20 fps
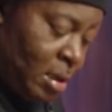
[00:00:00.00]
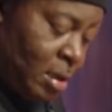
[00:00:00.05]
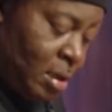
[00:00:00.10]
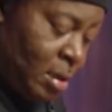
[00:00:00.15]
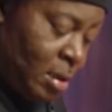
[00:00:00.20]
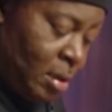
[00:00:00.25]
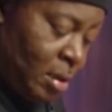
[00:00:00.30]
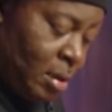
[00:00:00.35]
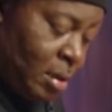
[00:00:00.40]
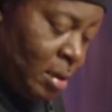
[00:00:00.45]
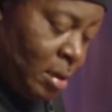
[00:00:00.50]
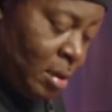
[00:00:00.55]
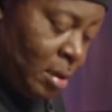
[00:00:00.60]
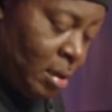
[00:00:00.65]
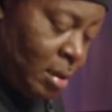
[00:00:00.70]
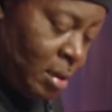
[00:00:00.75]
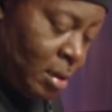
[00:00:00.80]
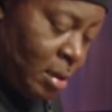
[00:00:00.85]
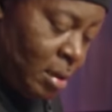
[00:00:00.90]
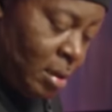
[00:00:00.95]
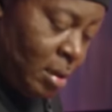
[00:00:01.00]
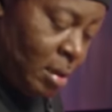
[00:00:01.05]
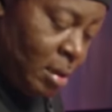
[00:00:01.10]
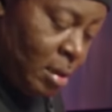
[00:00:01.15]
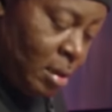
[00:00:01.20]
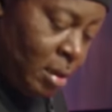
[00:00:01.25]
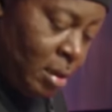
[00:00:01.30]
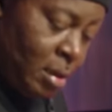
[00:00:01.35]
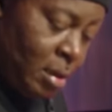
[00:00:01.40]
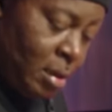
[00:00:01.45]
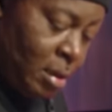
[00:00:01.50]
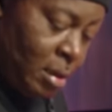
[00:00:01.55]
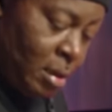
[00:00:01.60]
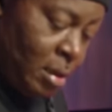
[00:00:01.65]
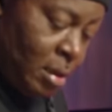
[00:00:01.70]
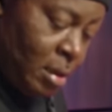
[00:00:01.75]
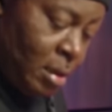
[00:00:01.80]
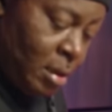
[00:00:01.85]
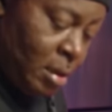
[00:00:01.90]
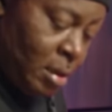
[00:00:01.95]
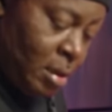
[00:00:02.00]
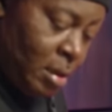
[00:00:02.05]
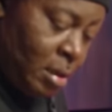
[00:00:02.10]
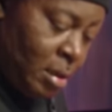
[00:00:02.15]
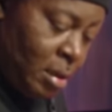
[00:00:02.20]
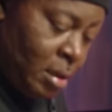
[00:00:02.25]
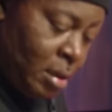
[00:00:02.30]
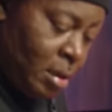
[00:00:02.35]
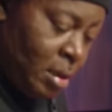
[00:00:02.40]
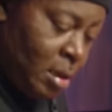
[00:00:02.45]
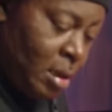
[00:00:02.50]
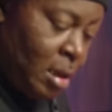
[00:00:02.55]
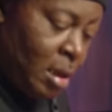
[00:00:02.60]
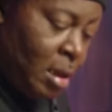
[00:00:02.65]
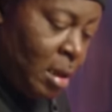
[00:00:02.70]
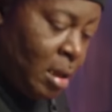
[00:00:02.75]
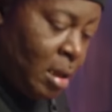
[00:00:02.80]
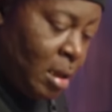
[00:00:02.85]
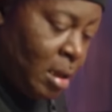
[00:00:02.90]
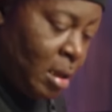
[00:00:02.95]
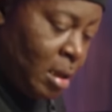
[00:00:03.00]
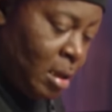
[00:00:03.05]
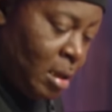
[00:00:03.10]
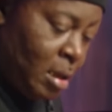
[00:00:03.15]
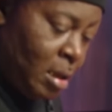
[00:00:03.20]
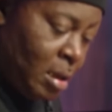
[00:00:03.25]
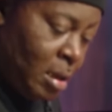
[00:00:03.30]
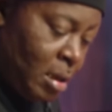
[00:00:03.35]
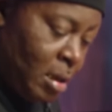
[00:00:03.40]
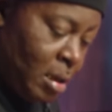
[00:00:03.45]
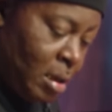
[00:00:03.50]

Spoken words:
This person isn't speaking.